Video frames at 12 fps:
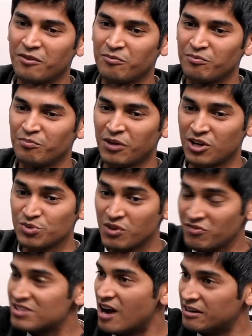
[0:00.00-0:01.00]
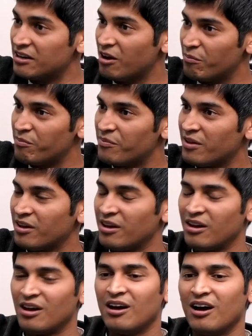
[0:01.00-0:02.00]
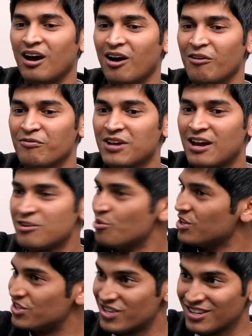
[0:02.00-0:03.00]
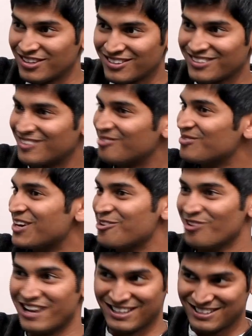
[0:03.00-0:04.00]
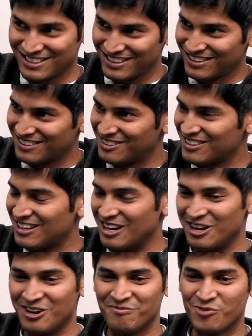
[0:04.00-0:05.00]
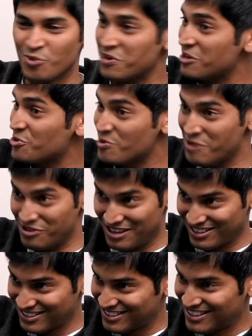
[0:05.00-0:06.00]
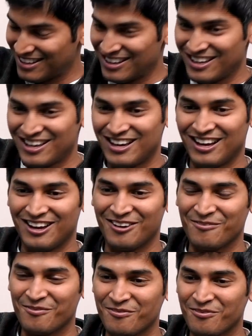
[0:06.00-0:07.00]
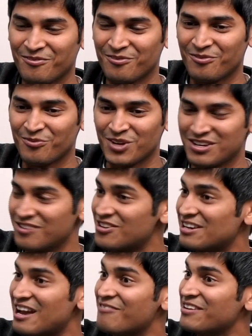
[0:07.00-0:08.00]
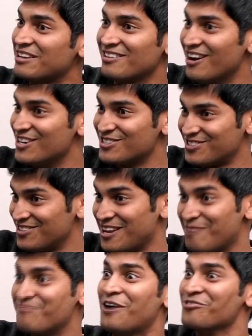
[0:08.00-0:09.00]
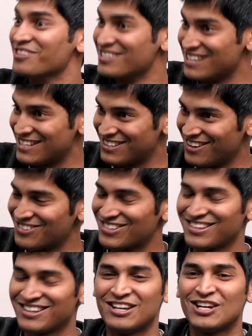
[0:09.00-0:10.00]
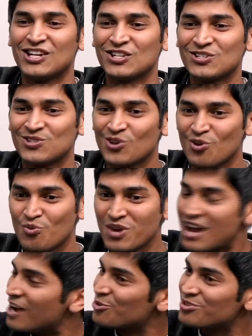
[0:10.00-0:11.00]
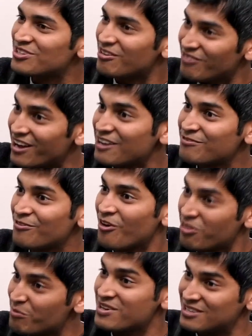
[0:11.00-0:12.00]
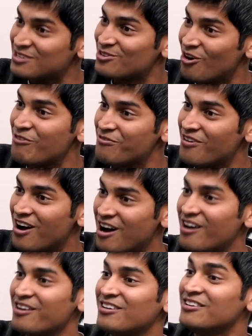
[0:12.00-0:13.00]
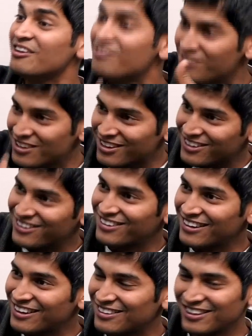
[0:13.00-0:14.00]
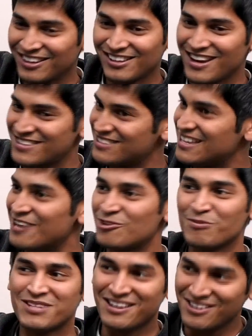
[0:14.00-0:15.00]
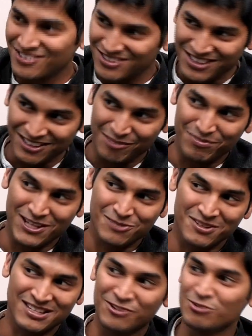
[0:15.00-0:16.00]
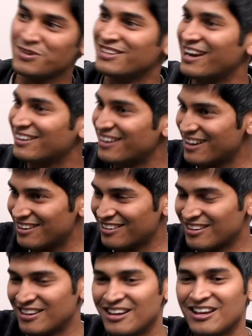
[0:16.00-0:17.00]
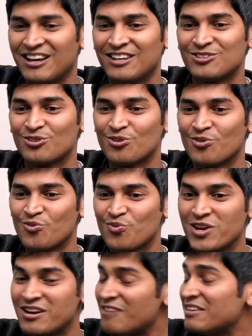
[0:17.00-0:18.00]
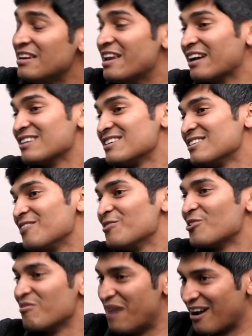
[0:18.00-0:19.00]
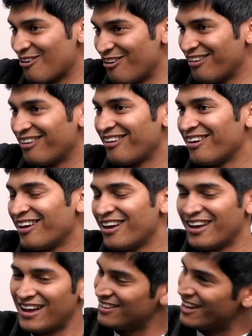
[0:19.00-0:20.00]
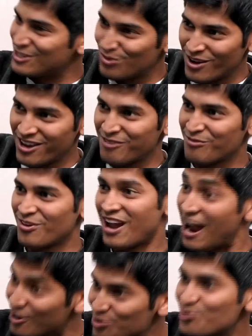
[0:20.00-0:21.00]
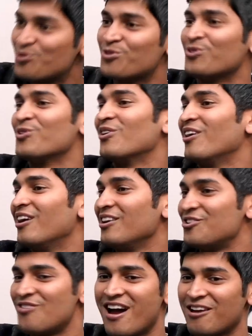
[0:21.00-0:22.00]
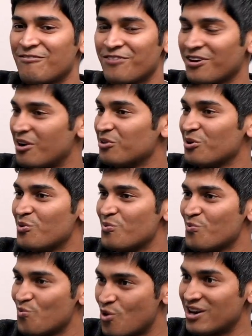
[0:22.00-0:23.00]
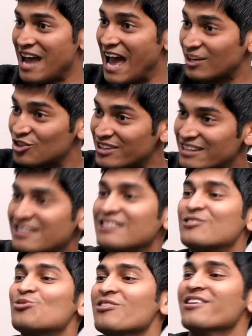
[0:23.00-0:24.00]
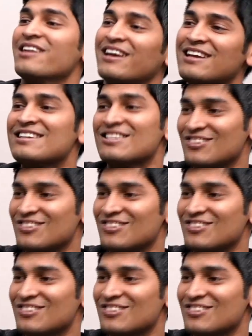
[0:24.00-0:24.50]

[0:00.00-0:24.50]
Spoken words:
Because when we started up, we had no history, we had no legacy, nobody knew about us. We didn't really have any large name founders as such. So we had to survive on the basis of our delivery, right? The classes had to be that interesting, the placements had to be that great. So we didn't have any legacy that we could back on. And that's why we had to try and figure out, you know, what actually leads to learning and teaching.